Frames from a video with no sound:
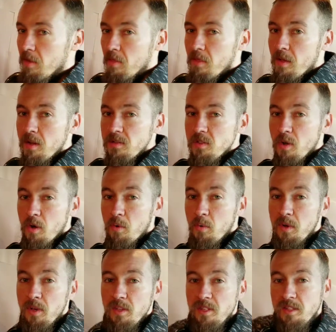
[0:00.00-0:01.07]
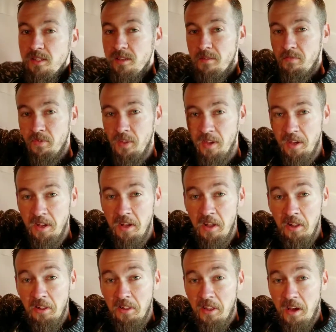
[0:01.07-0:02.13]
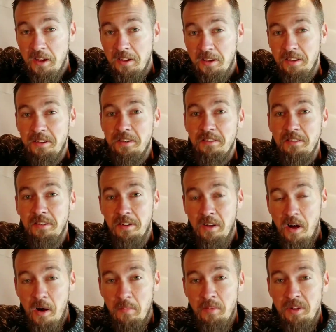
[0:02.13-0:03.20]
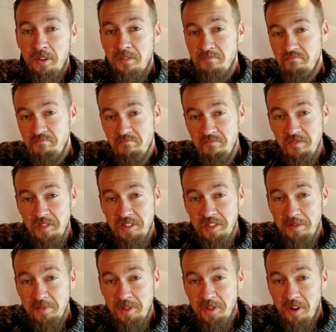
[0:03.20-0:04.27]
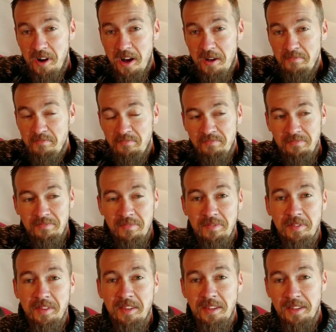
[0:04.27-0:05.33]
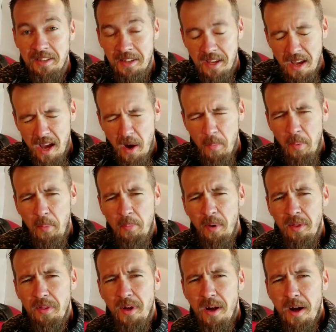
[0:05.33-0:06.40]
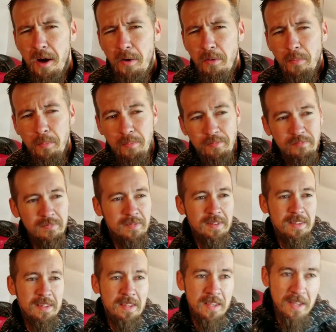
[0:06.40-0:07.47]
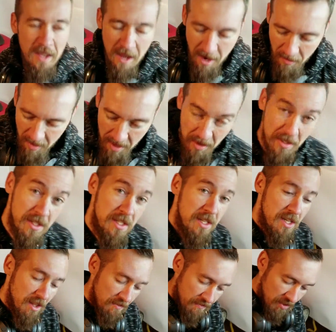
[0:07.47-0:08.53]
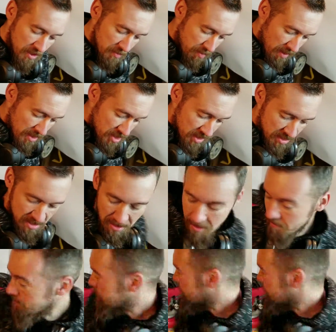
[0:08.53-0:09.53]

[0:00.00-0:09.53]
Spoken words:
as always, like, comment, subscribe. Help a brother out. Alright, let's get to the first project here.